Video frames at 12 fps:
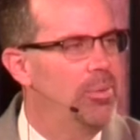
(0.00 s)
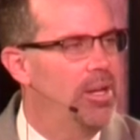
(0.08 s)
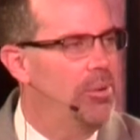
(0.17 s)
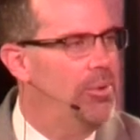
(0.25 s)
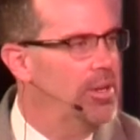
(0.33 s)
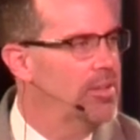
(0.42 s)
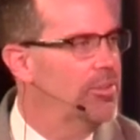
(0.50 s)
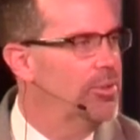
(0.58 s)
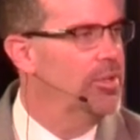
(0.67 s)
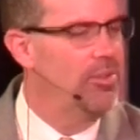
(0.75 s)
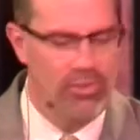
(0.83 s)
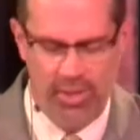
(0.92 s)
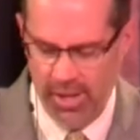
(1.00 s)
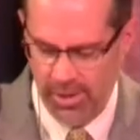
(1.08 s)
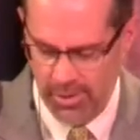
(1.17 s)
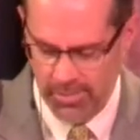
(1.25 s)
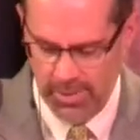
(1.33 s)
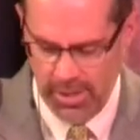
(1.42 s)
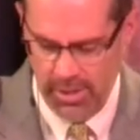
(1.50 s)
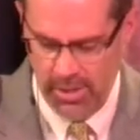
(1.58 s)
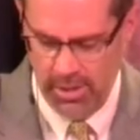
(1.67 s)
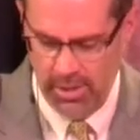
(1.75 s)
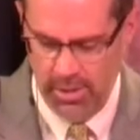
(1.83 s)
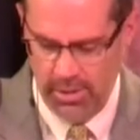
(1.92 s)
but i want it to excel
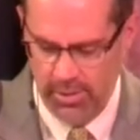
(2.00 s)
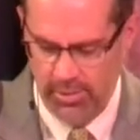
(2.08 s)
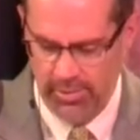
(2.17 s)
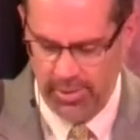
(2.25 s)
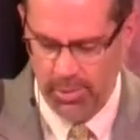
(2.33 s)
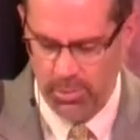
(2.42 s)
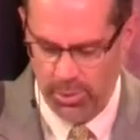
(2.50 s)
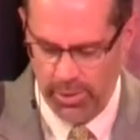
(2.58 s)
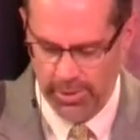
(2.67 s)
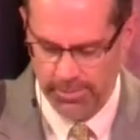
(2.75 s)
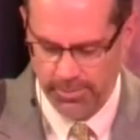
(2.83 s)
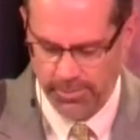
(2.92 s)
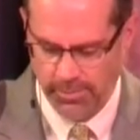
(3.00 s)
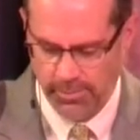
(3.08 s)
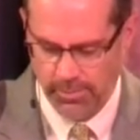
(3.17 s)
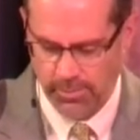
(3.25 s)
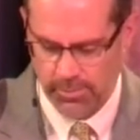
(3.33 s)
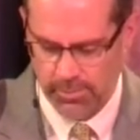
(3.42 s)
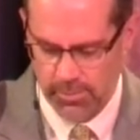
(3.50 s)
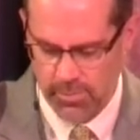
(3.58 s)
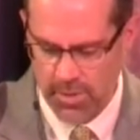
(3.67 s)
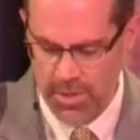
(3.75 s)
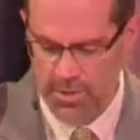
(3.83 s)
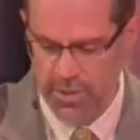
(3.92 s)
still more.
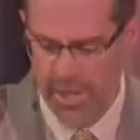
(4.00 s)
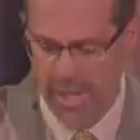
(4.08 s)
So the